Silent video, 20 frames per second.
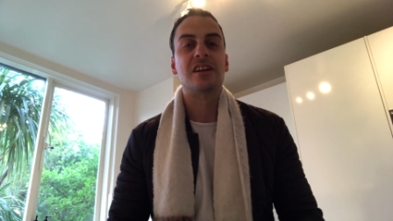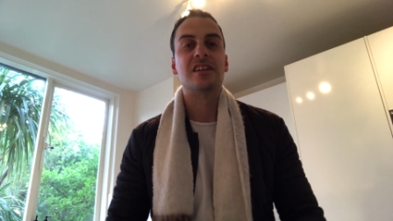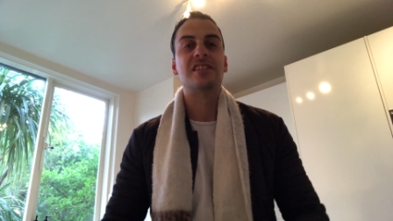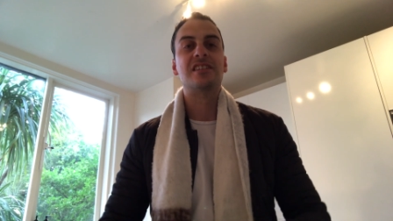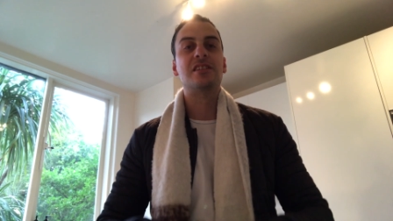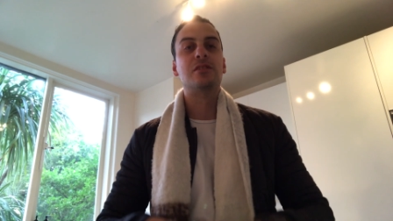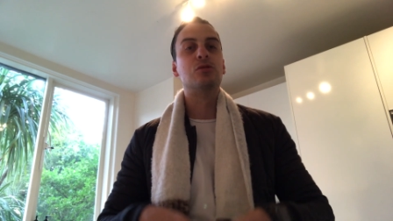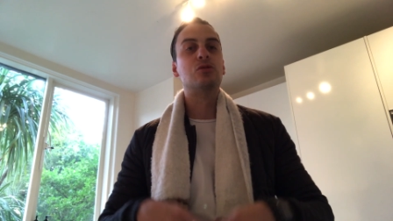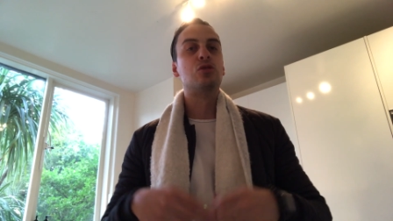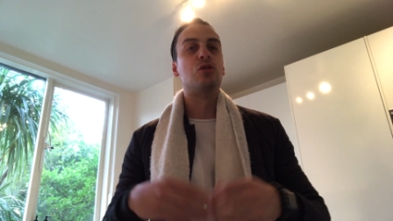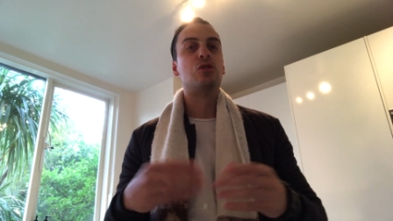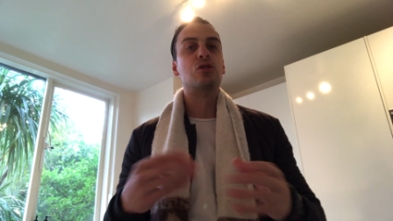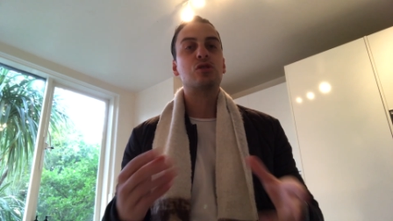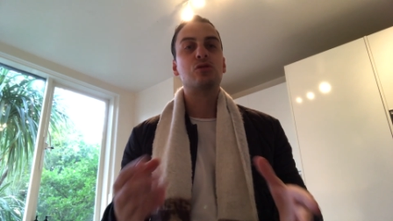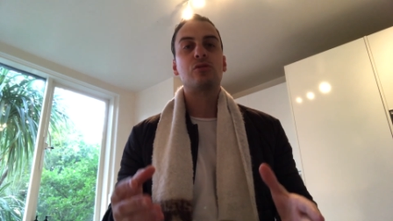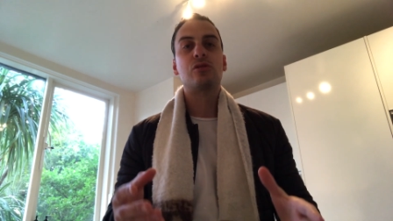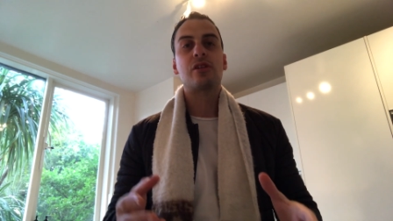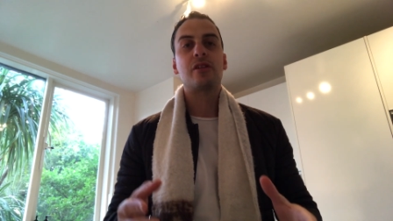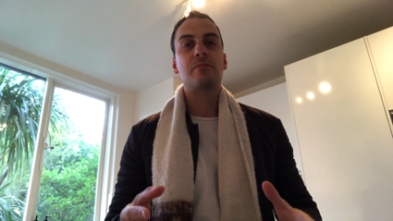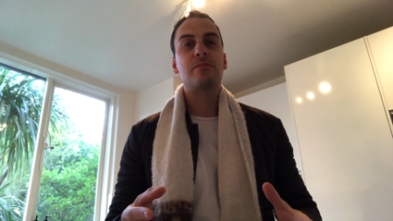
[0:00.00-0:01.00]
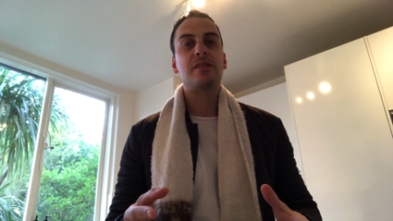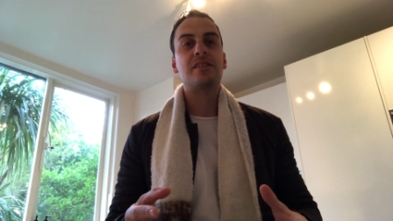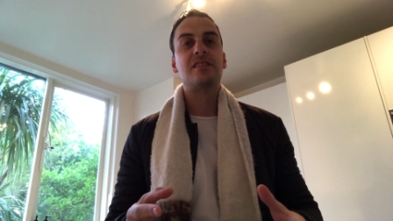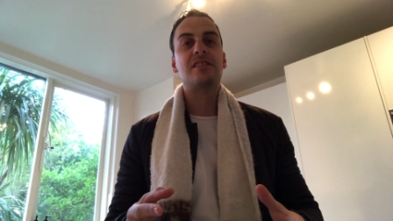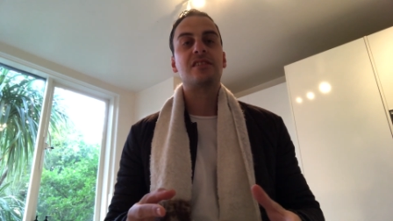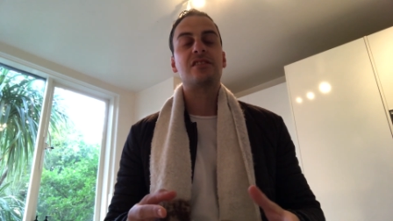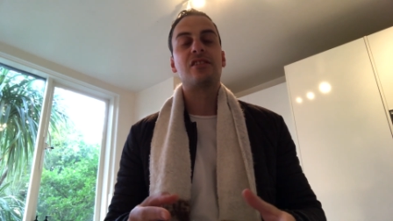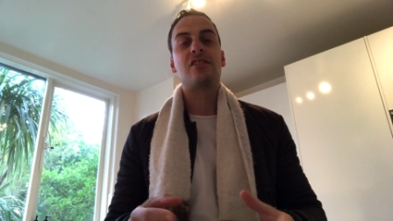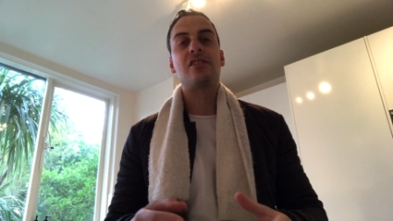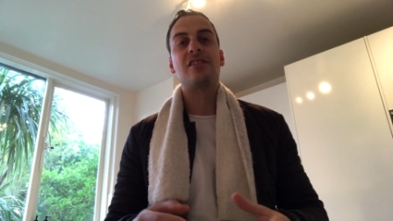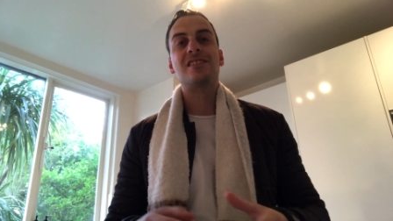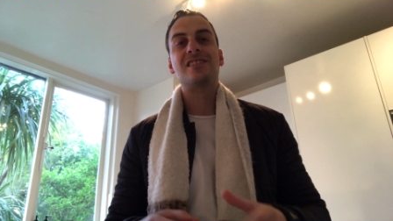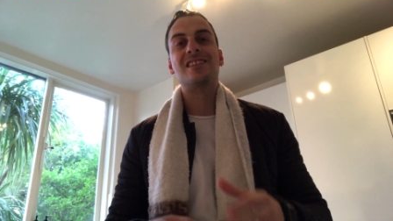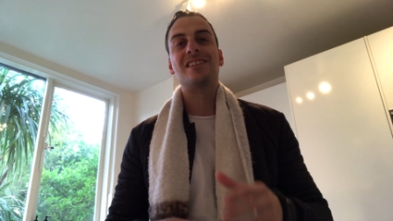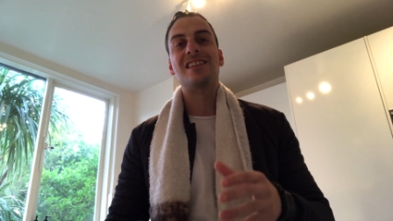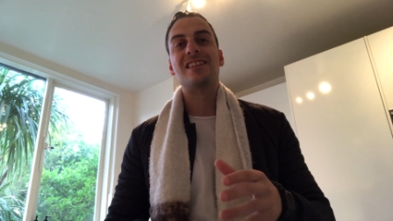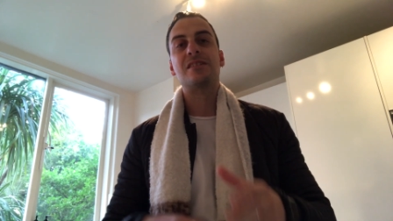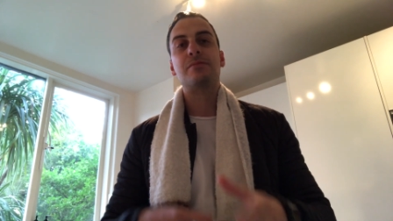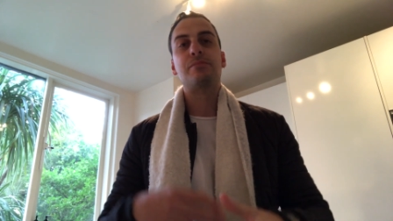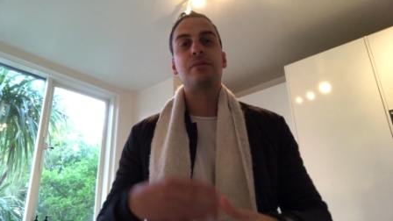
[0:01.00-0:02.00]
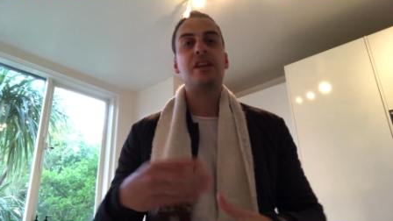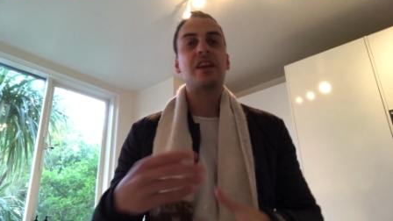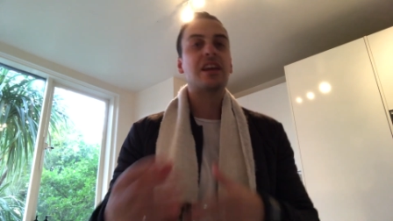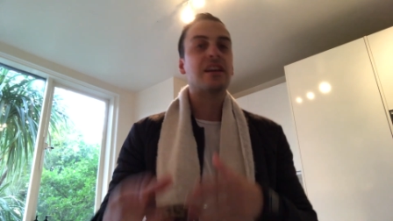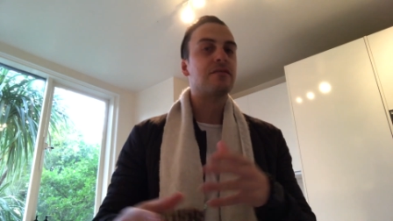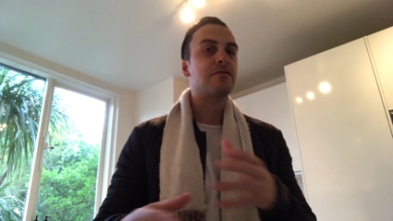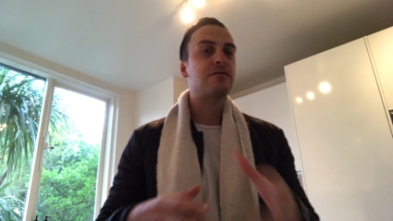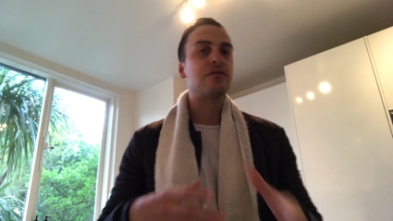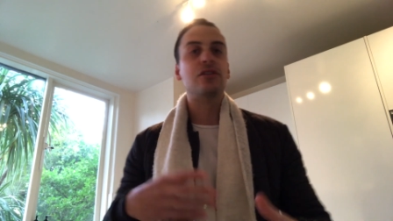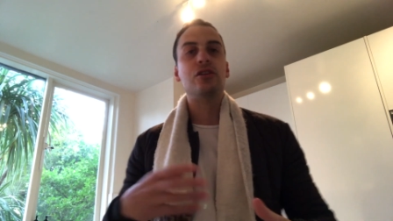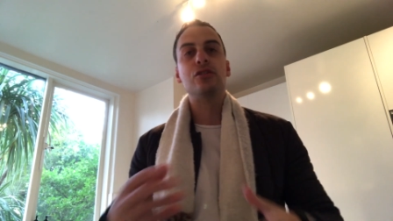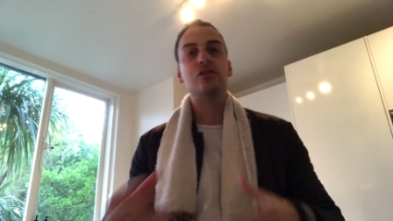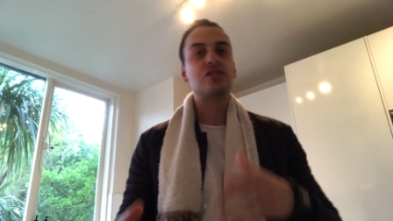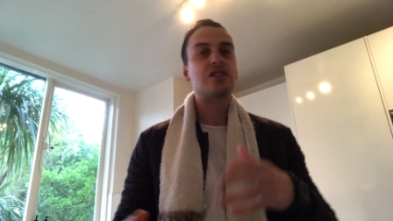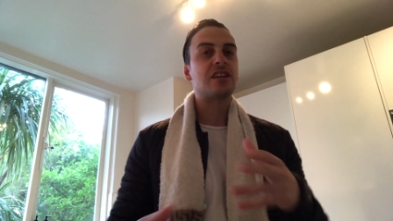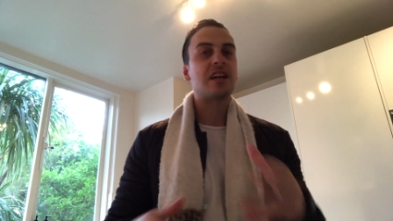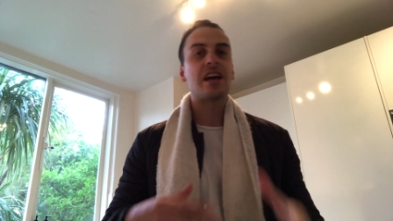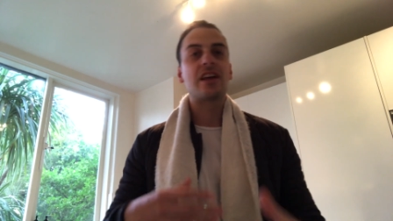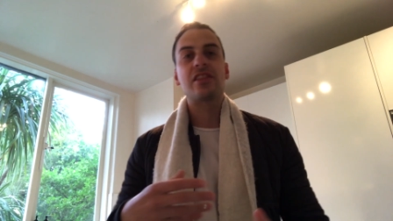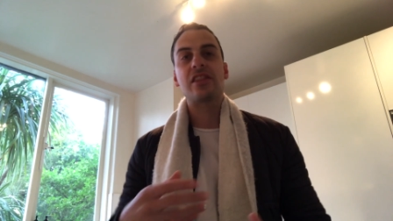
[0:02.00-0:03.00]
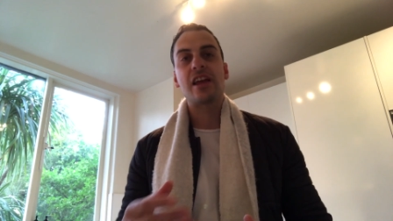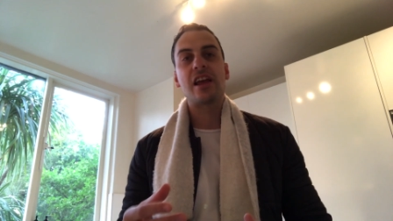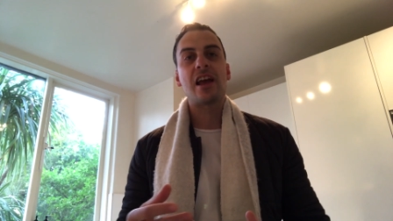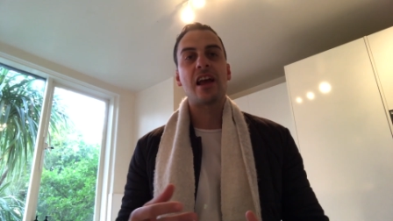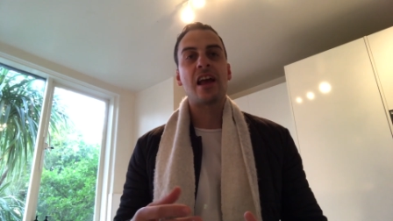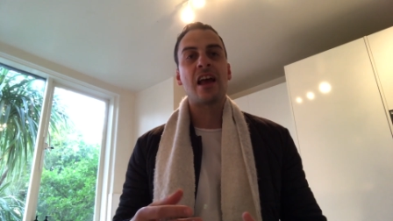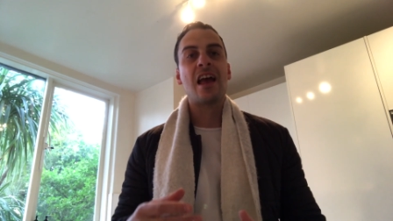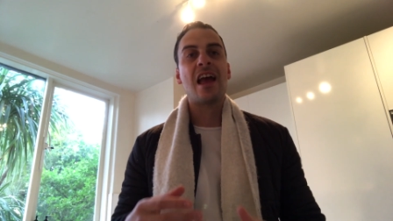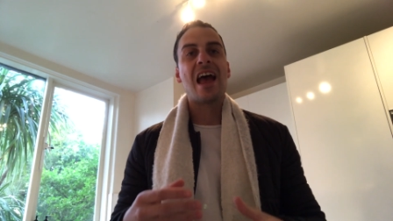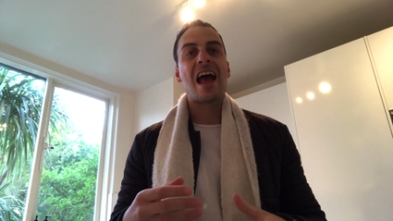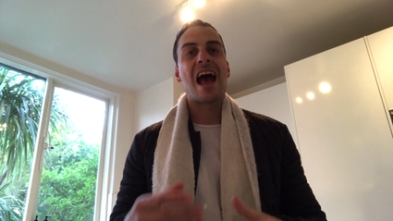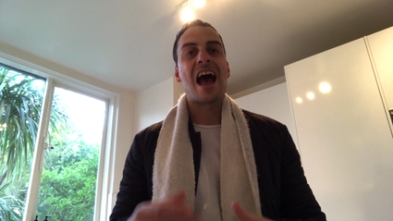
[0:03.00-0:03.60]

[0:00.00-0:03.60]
I still talk to a lot of business owners and there's a bit of confusion out there